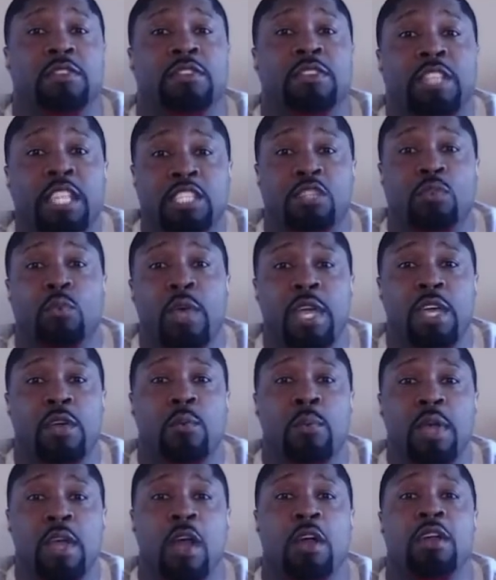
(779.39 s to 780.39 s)
This week,
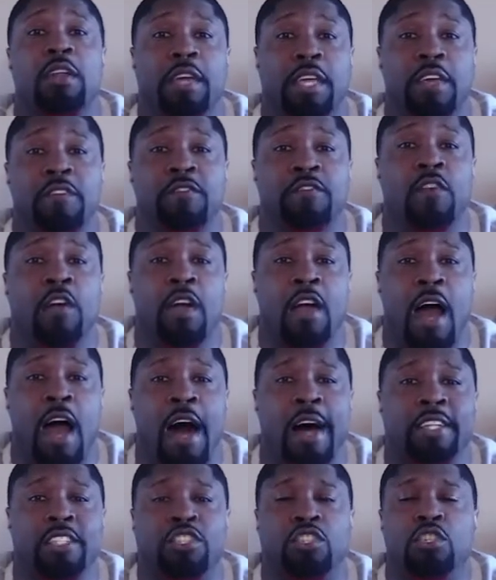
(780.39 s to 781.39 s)
we are looking for
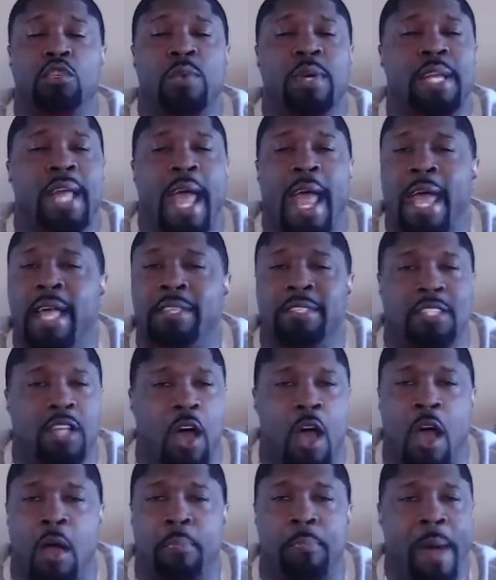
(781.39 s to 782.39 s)
God to enhance
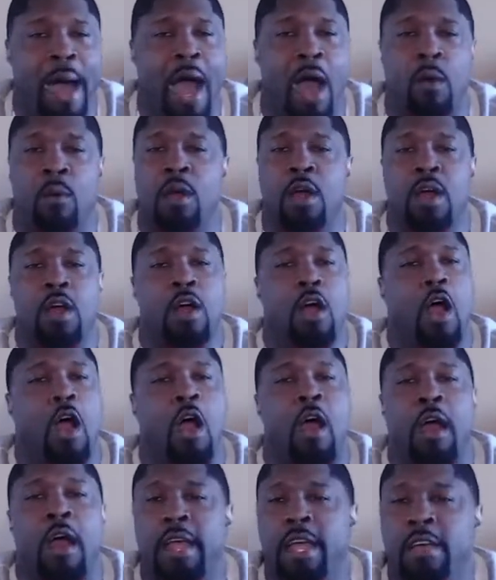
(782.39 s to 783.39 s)
our power,
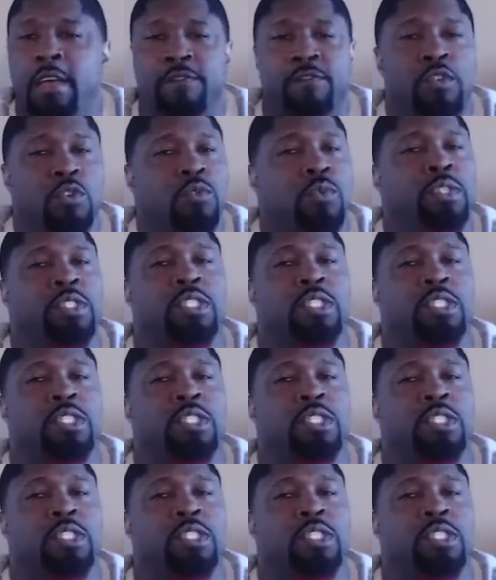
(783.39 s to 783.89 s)
our influence,